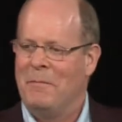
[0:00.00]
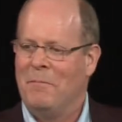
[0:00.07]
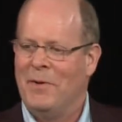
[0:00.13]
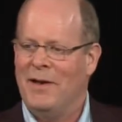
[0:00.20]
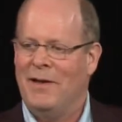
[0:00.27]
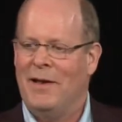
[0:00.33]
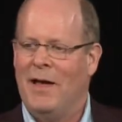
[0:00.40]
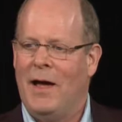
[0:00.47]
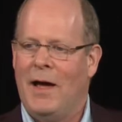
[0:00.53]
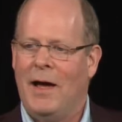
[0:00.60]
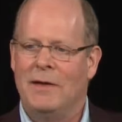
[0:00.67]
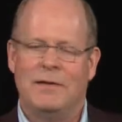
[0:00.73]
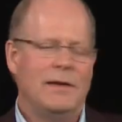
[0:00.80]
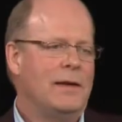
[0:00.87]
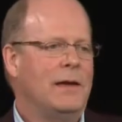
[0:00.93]
But I
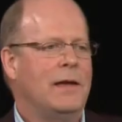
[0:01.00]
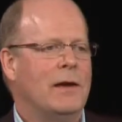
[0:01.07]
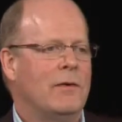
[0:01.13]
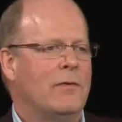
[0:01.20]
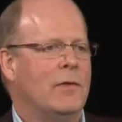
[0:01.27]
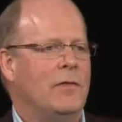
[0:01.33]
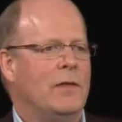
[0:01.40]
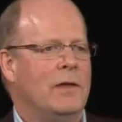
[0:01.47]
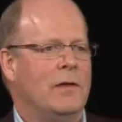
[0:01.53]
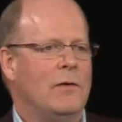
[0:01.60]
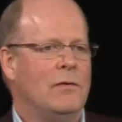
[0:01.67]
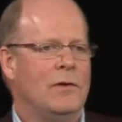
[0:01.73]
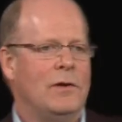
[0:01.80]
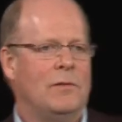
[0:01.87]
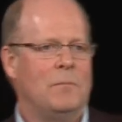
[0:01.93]
did hear that the
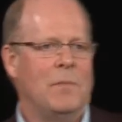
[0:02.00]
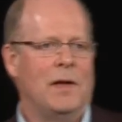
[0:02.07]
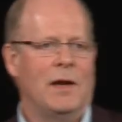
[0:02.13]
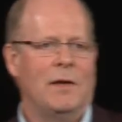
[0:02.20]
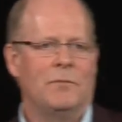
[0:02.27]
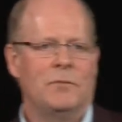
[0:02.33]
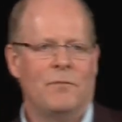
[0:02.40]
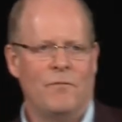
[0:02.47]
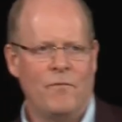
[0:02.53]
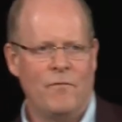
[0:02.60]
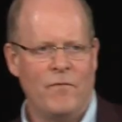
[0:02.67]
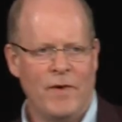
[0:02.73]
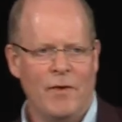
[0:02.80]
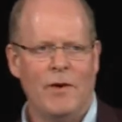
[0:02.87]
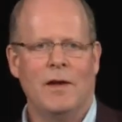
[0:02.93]
union made up some
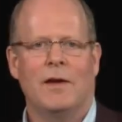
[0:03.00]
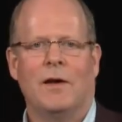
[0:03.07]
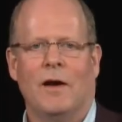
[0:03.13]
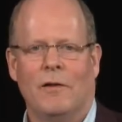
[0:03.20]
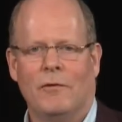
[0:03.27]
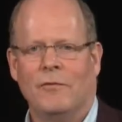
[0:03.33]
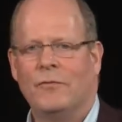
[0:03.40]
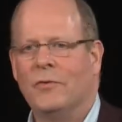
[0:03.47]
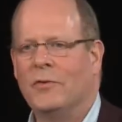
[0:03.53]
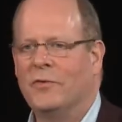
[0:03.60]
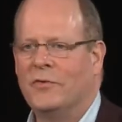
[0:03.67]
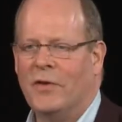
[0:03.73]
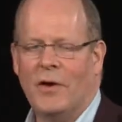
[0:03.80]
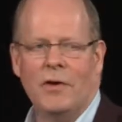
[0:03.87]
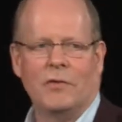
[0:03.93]
very colorful
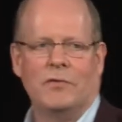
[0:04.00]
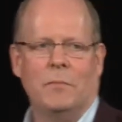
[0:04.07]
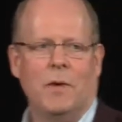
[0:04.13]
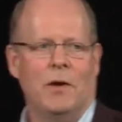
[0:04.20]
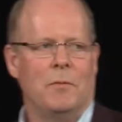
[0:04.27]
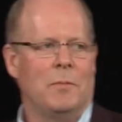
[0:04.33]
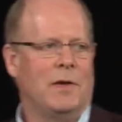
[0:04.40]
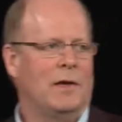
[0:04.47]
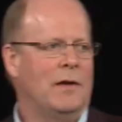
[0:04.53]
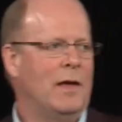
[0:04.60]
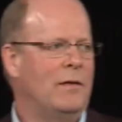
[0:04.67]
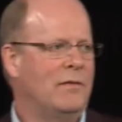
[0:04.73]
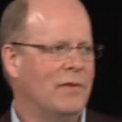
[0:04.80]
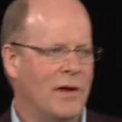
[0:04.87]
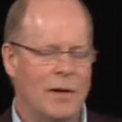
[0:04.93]
songs about me,
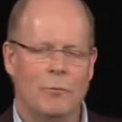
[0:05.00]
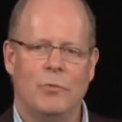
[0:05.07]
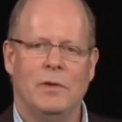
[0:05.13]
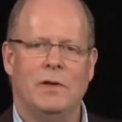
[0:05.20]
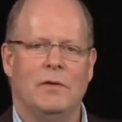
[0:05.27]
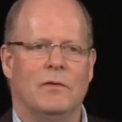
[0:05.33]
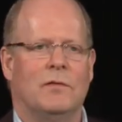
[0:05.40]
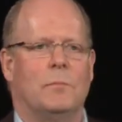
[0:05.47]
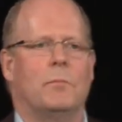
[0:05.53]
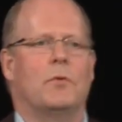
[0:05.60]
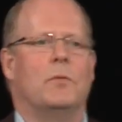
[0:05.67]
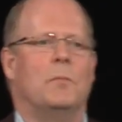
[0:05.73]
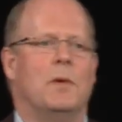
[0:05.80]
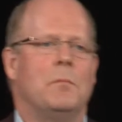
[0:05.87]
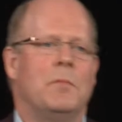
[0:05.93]
and time really doesn't
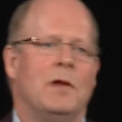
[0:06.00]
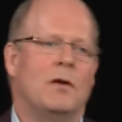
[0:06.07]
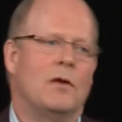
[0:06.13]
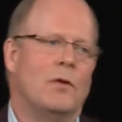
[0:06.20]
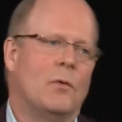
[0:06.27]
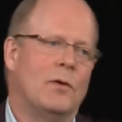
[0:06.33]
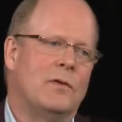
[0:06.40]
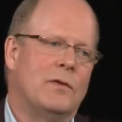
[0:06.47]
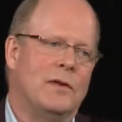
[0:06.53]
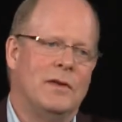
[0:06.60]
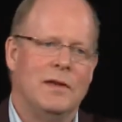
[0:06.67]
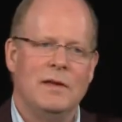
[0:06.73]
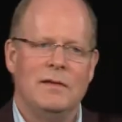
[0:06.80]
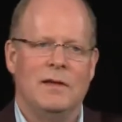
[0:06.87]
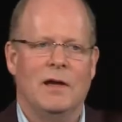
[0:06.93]
permit me to go into
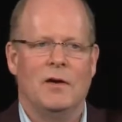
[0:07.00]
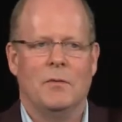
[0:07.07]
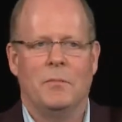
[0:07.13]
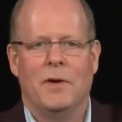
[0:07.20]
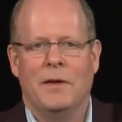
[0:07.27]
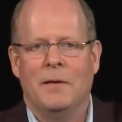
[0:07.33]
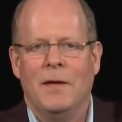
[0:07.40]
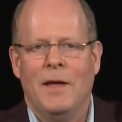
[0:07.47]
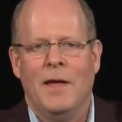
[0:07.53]
detail, but